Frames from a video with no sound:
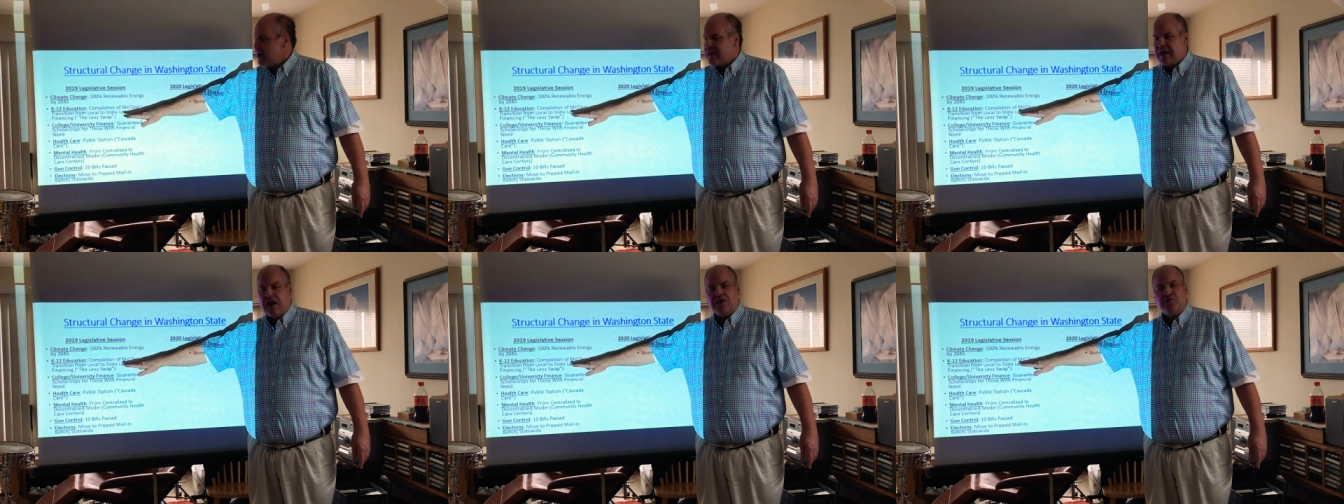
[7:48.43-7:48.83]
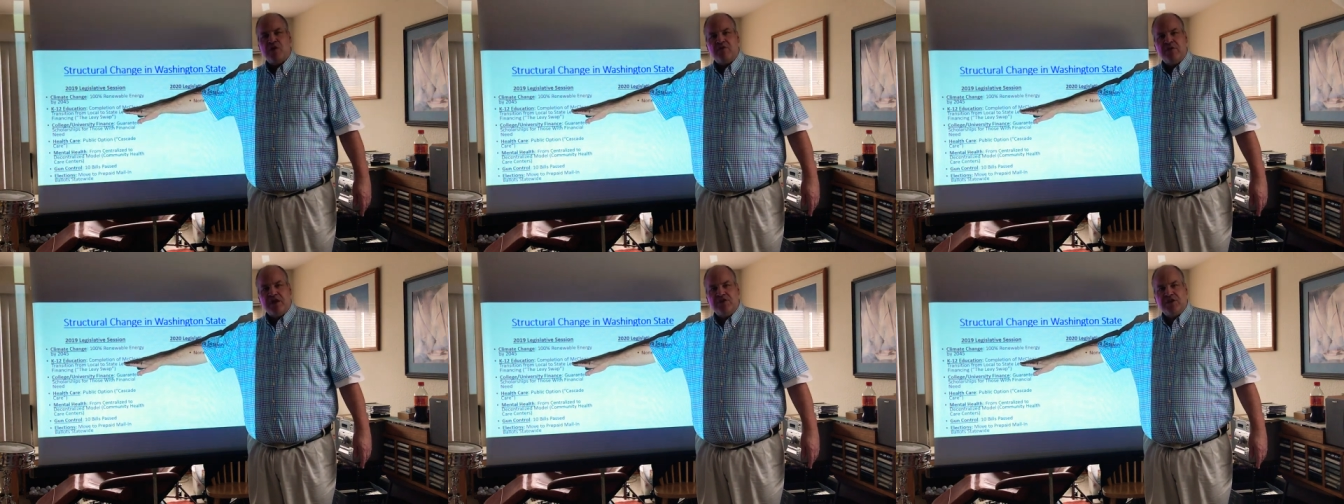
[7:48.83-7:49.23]

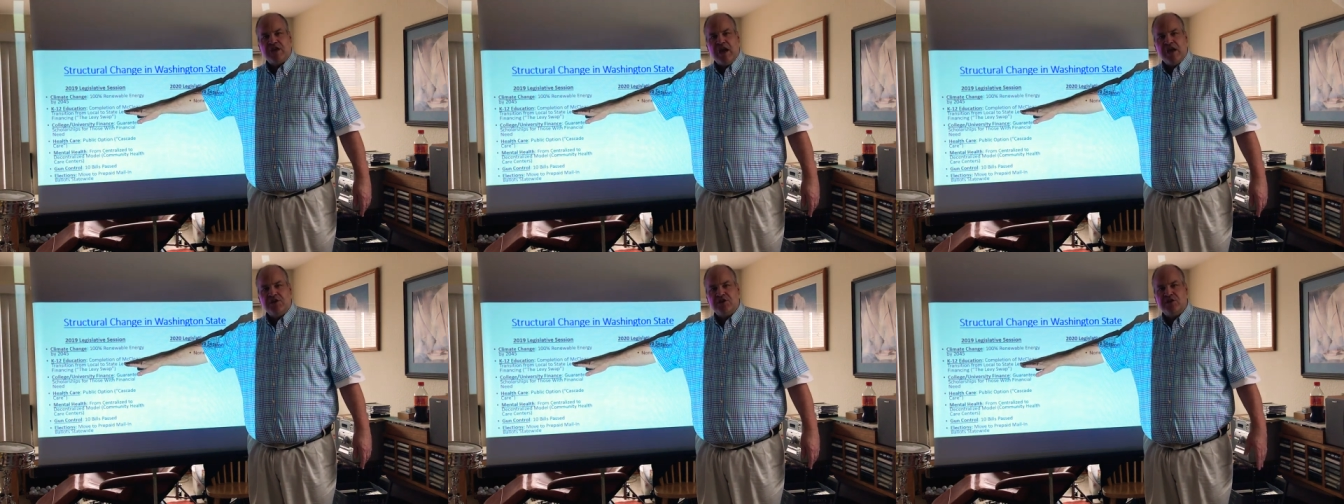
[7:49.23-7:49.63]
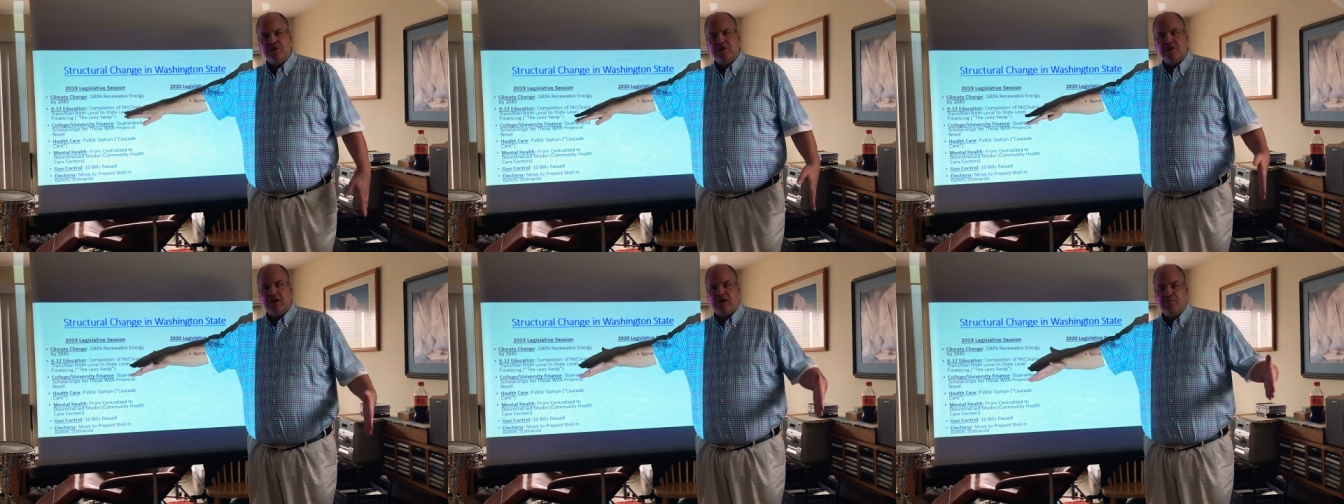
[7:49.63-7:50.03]
K-12
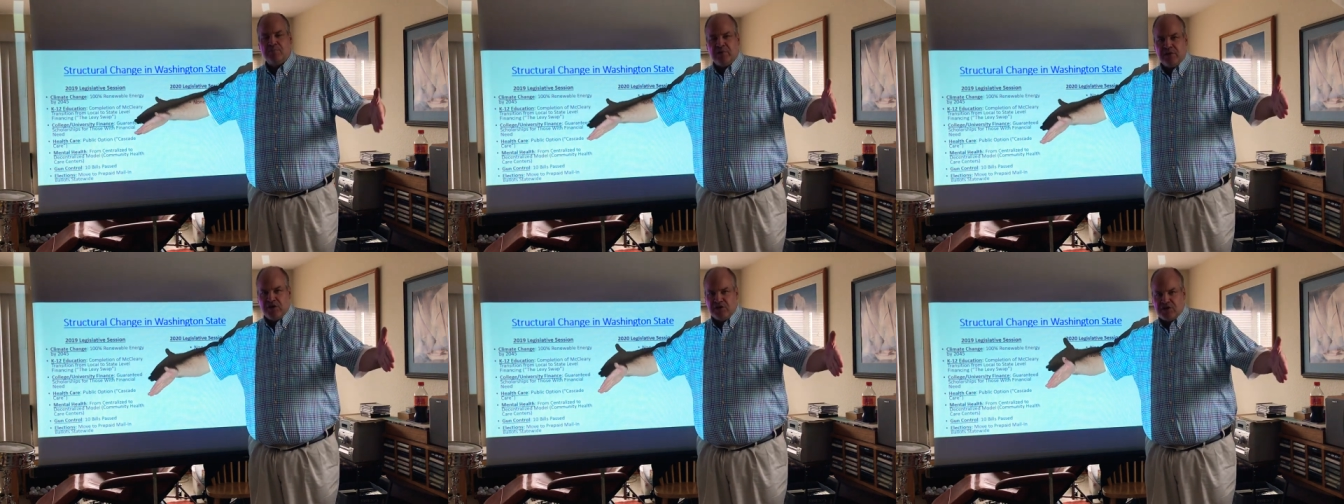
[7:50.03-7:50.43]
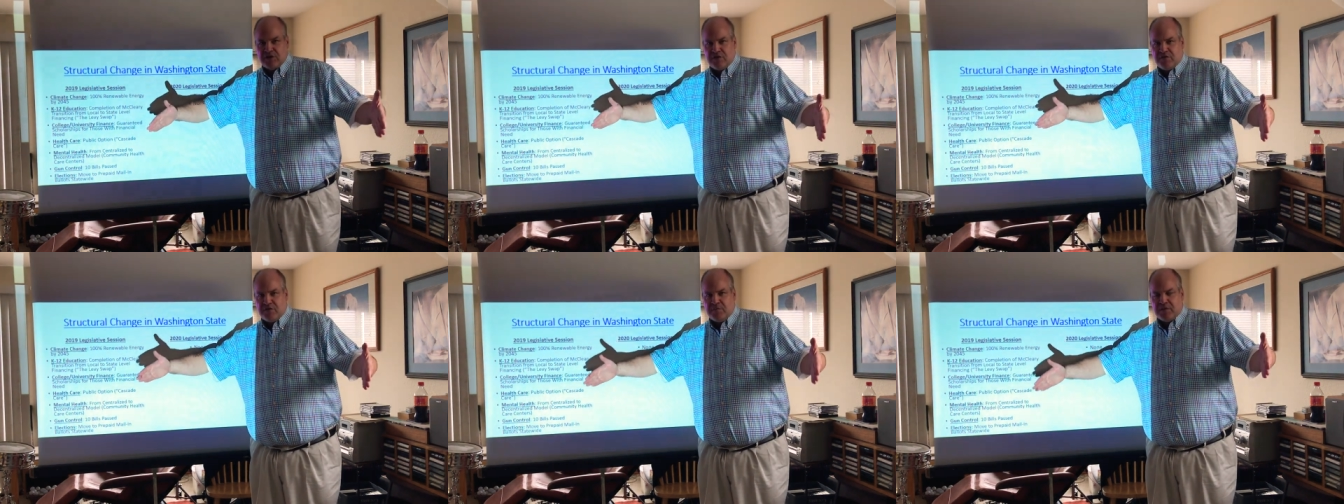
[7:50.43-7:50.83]
education, the completion
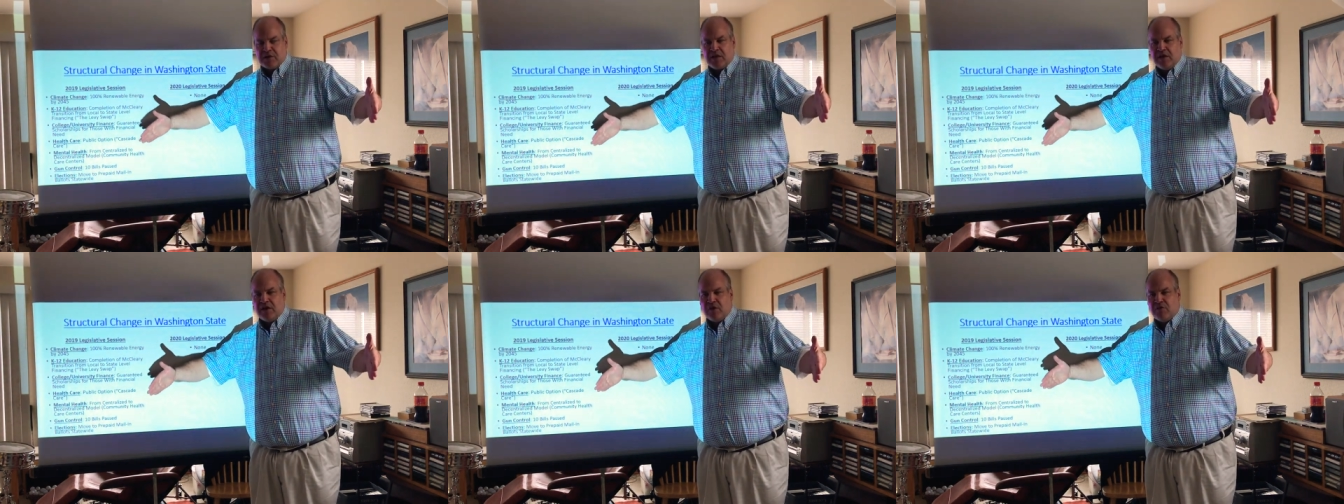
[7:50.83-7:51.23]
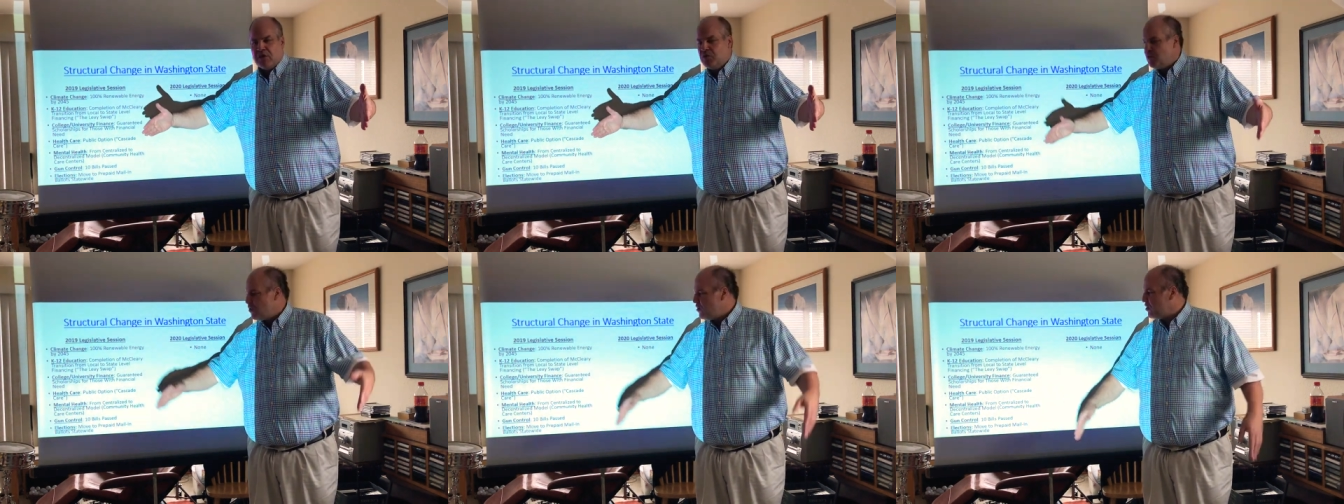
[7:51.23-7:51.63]
of the
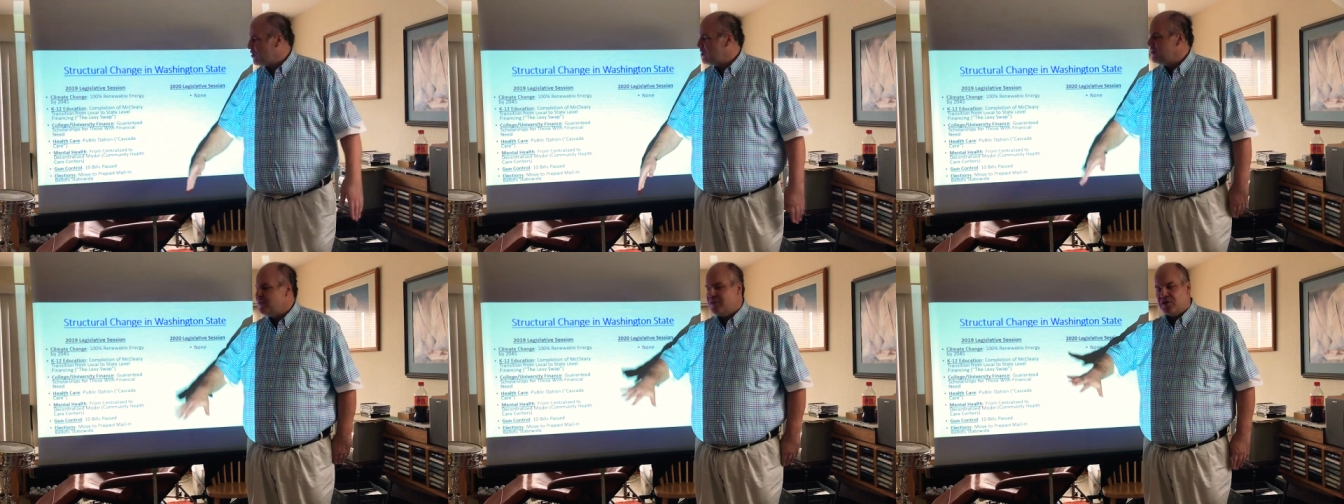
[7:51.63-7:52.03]
McCleary work,